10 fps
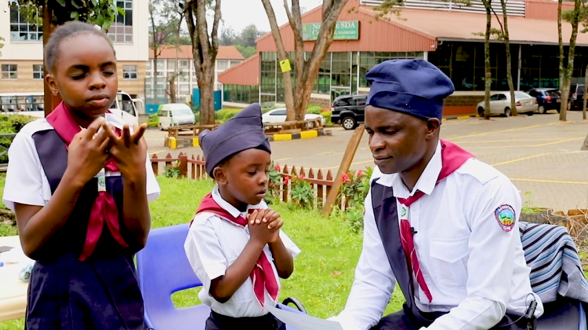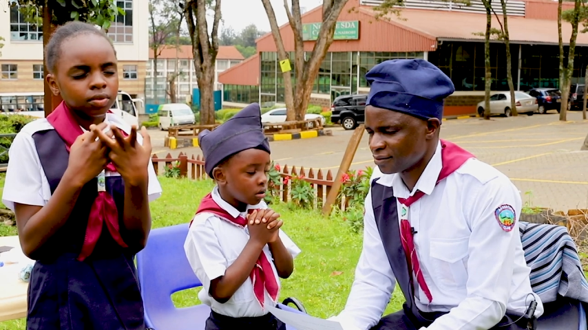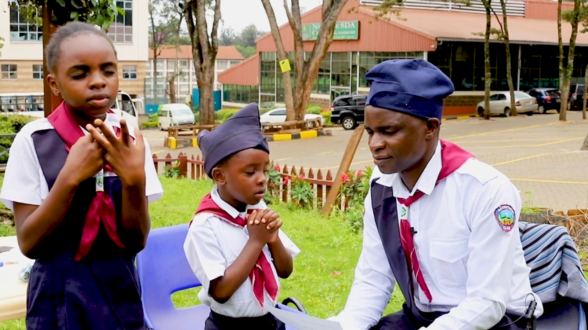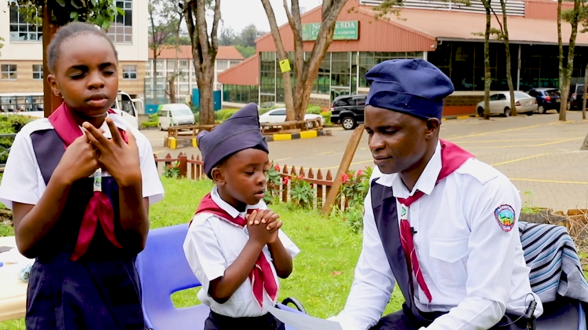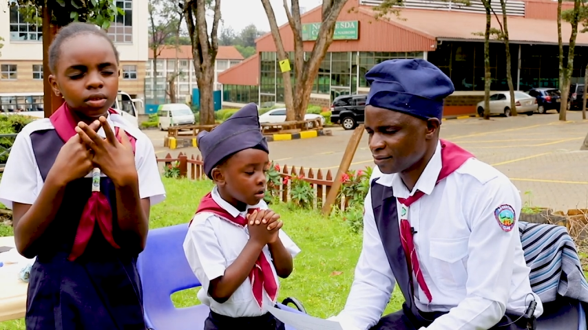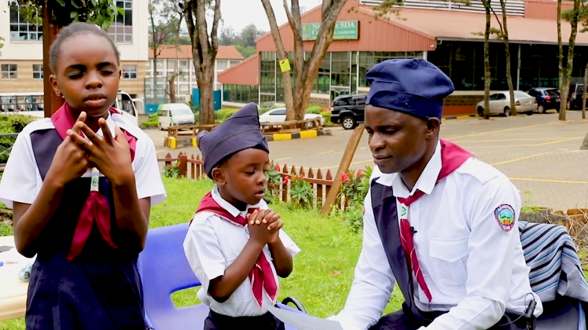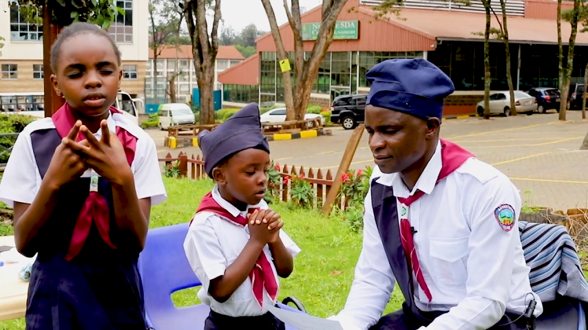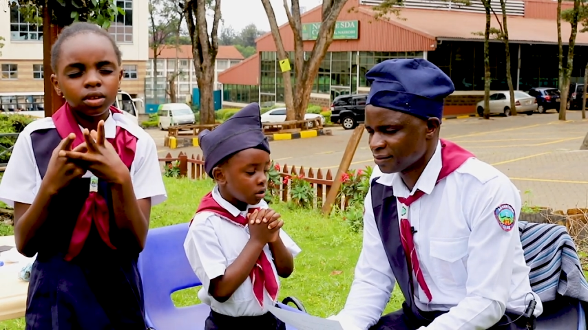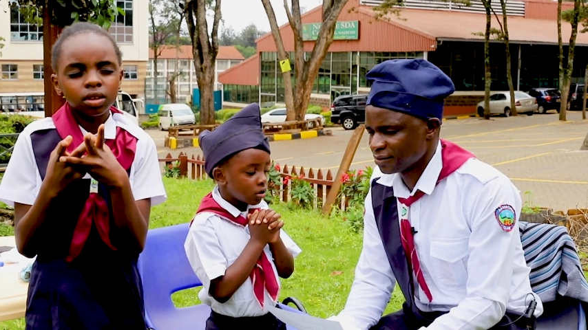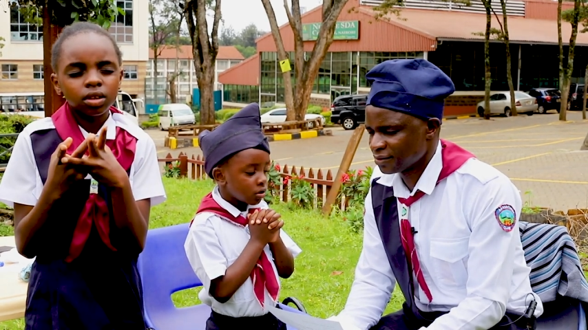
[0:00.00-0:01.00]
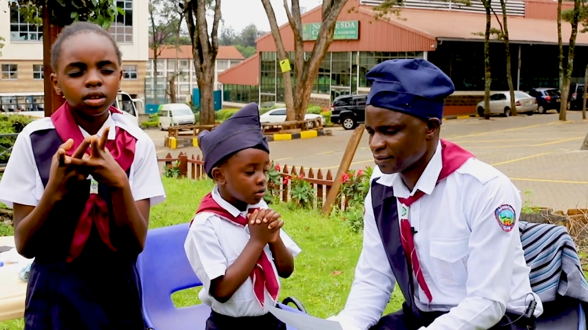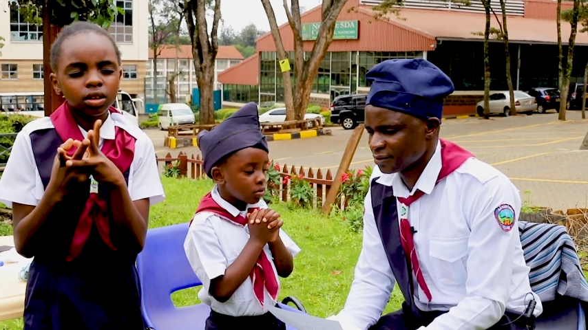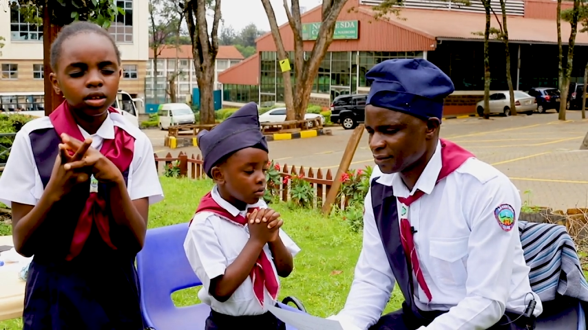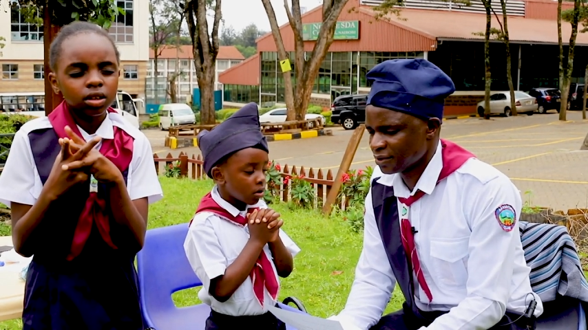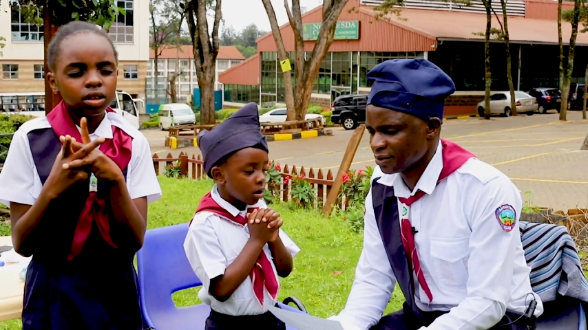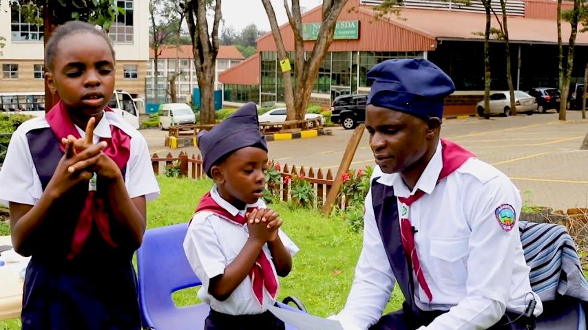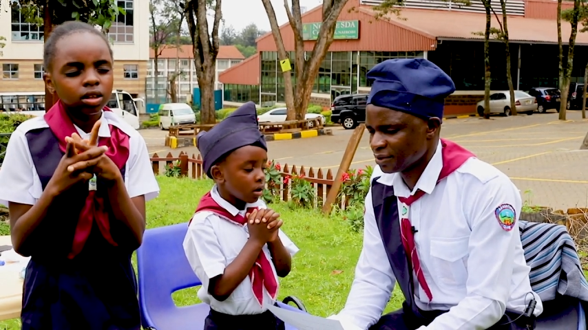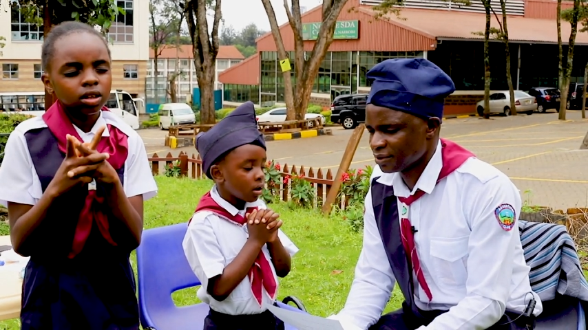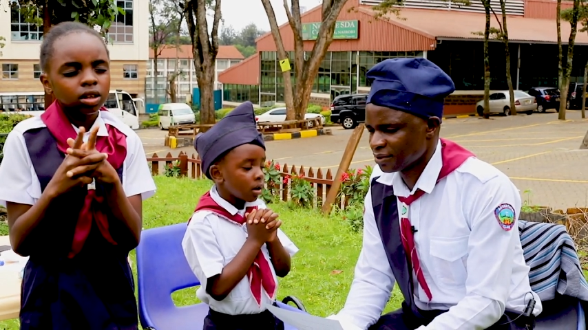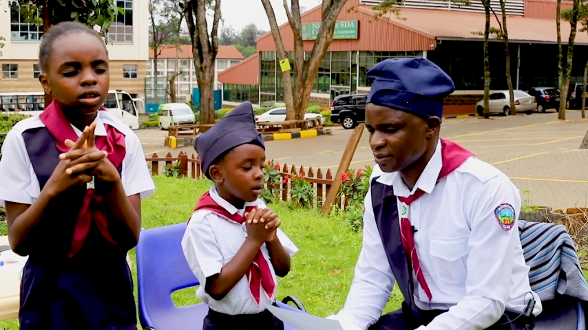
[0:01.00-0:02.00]
Speaker 1: this, this story,
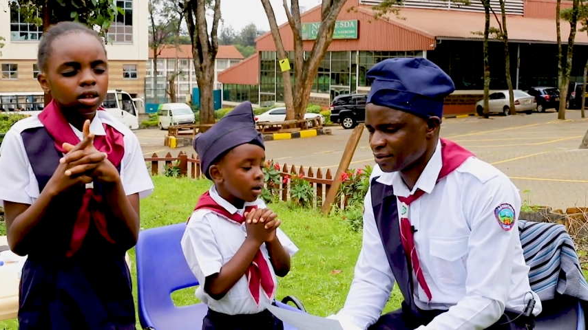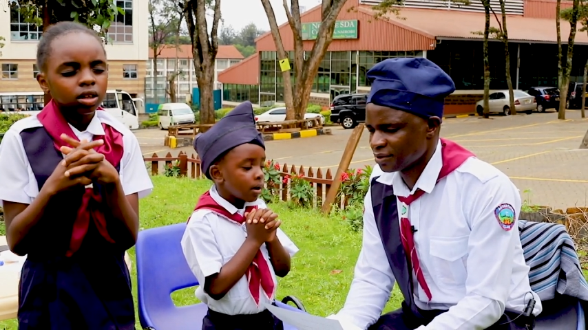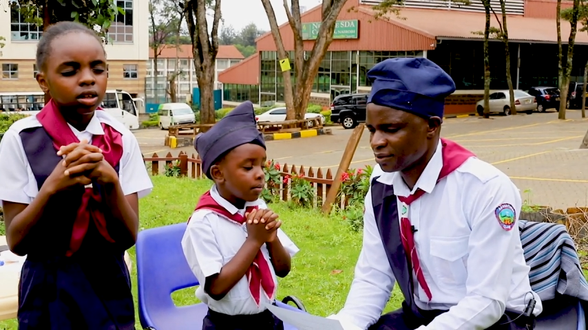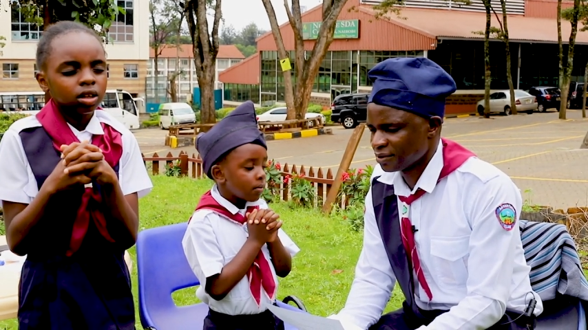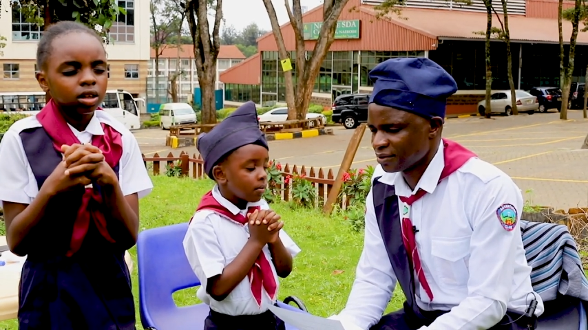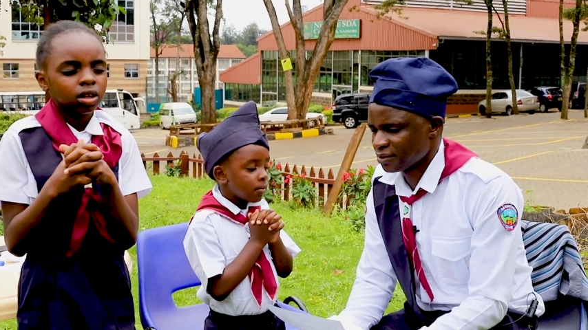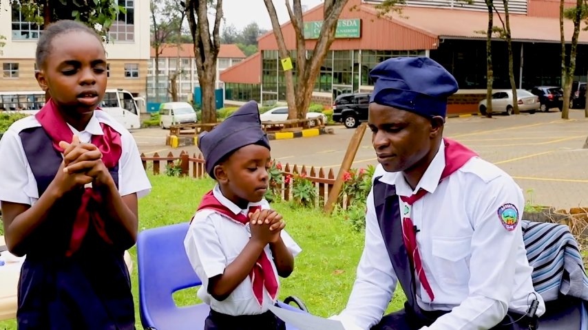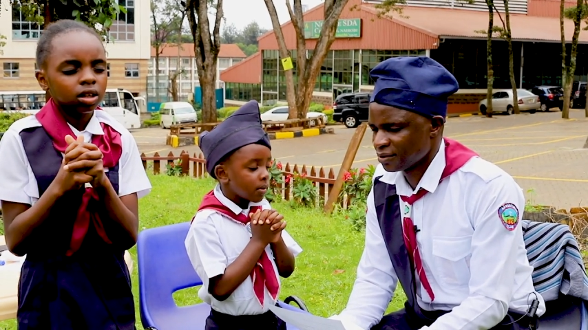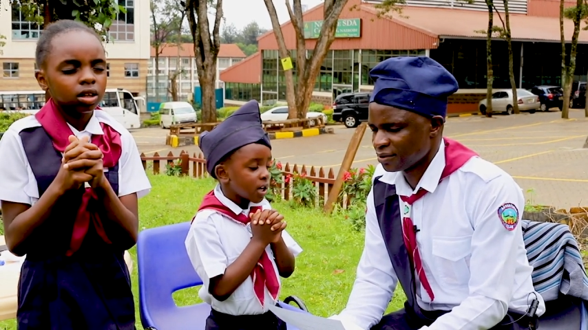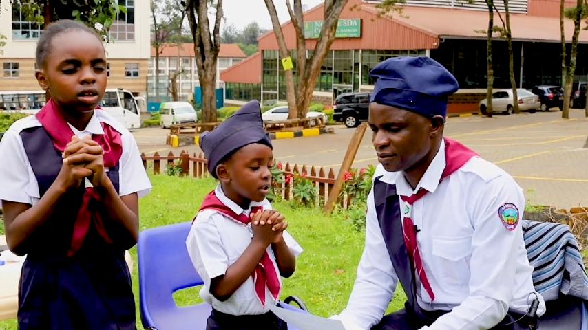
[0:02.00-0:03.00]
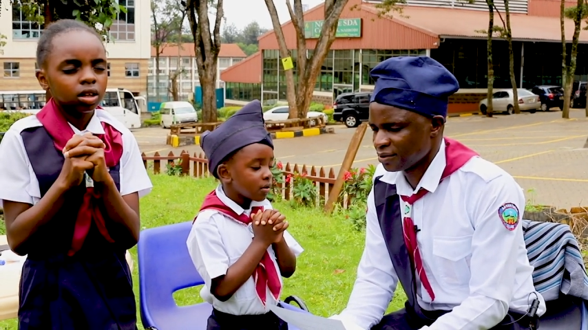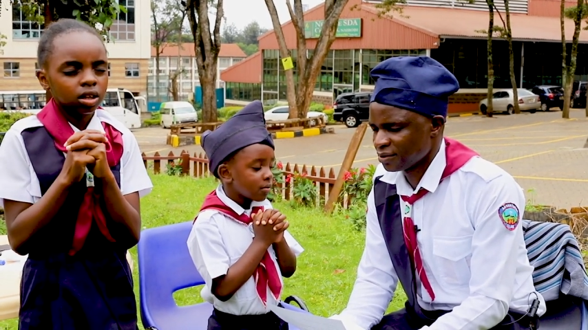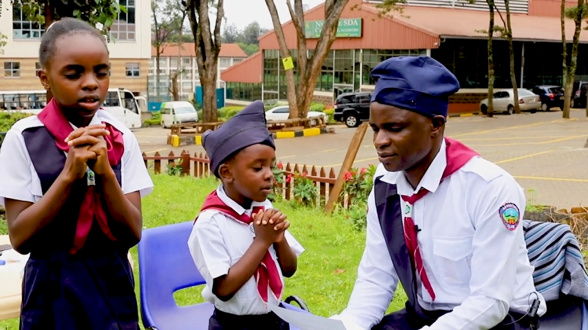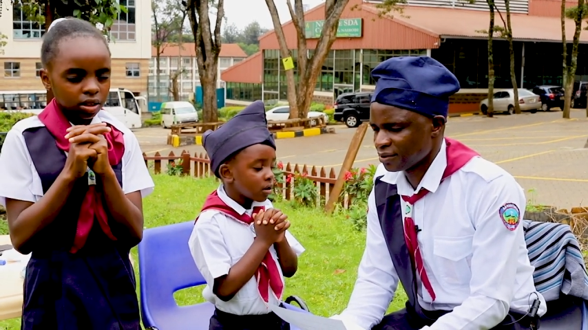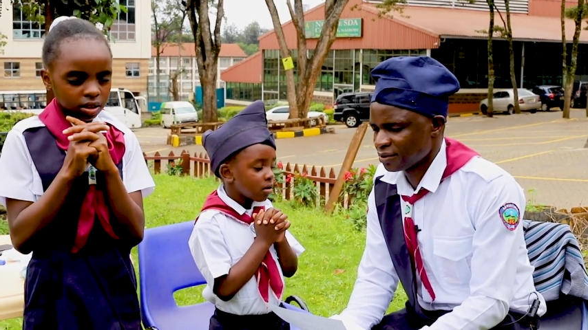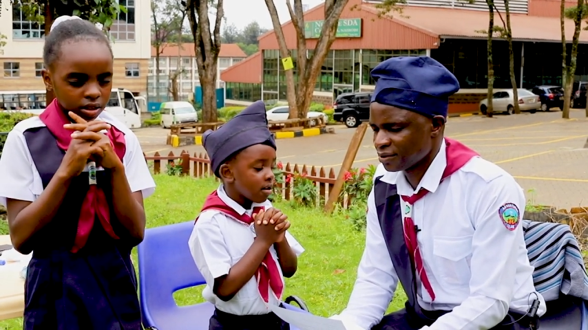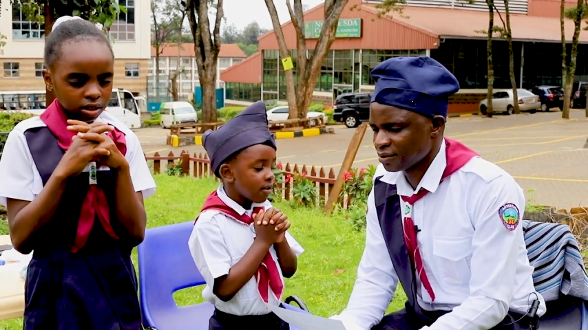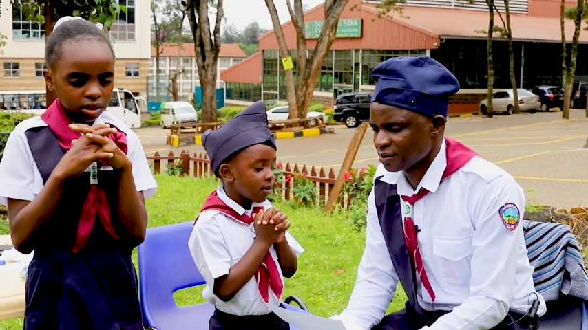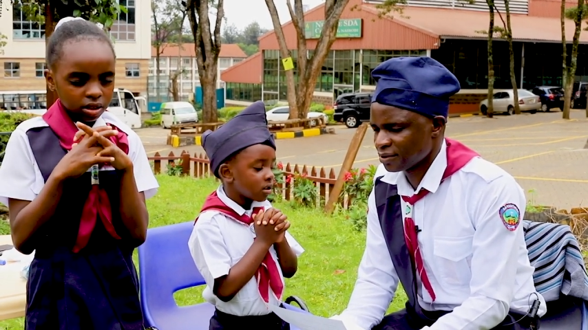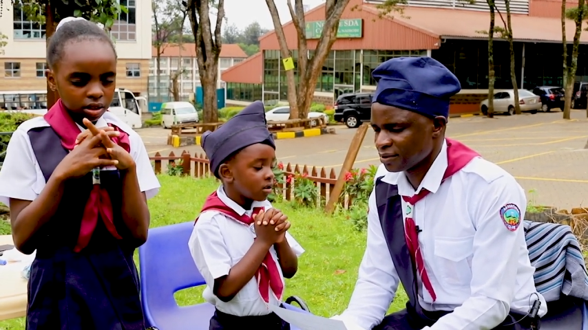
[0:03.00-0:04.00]
may you, may you
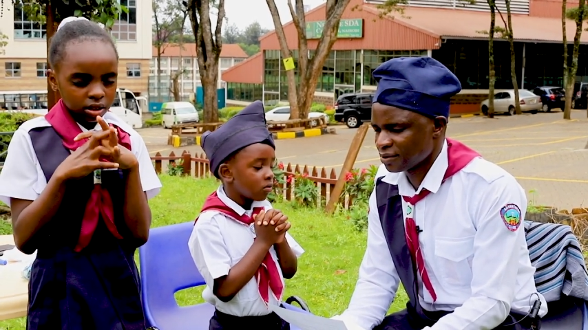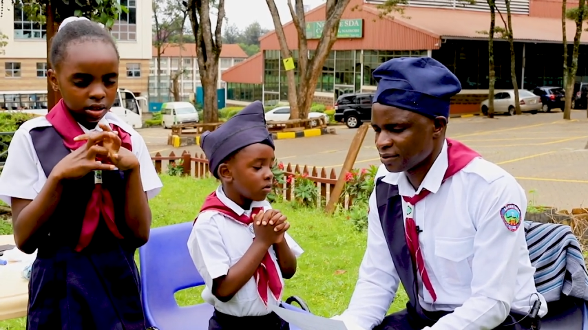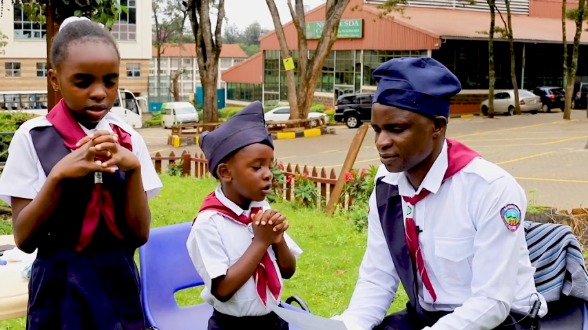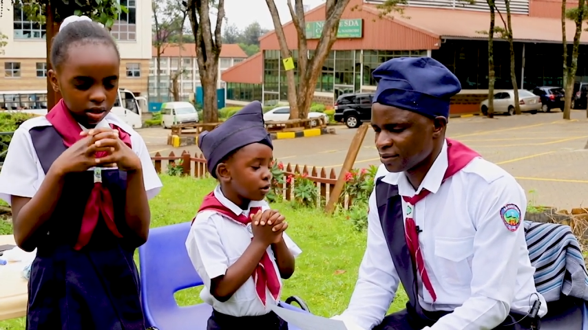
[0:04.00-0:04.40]
give us the Holy